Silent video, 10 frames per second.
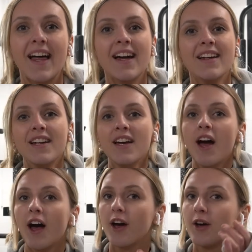that?
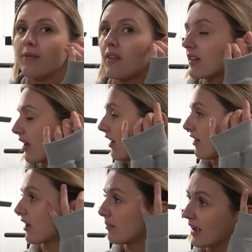I
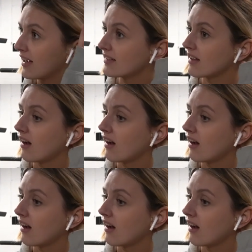look a mess.